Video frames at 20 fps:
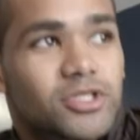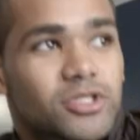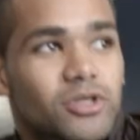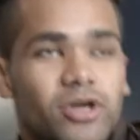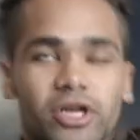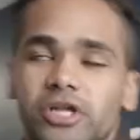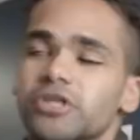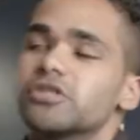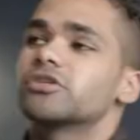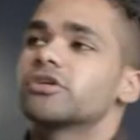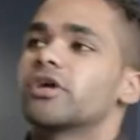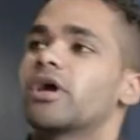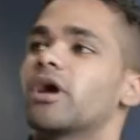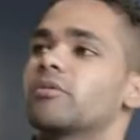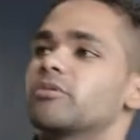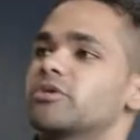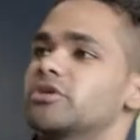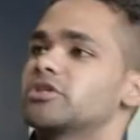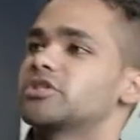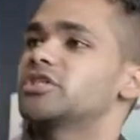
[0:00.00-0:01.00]
So on Instagram,
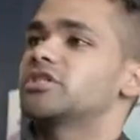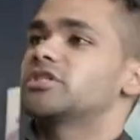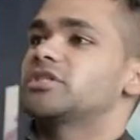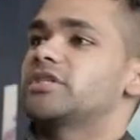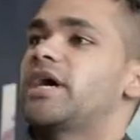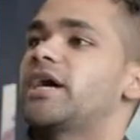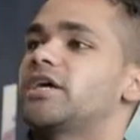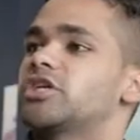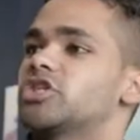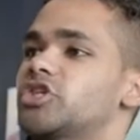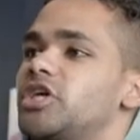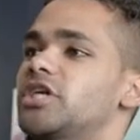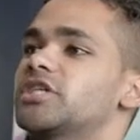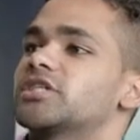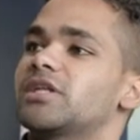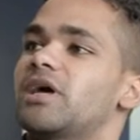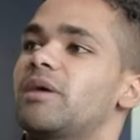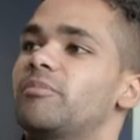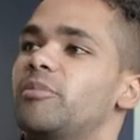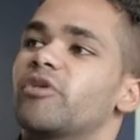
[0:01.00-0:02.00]
we're just at Stretch
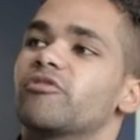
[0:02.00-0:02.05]
Lab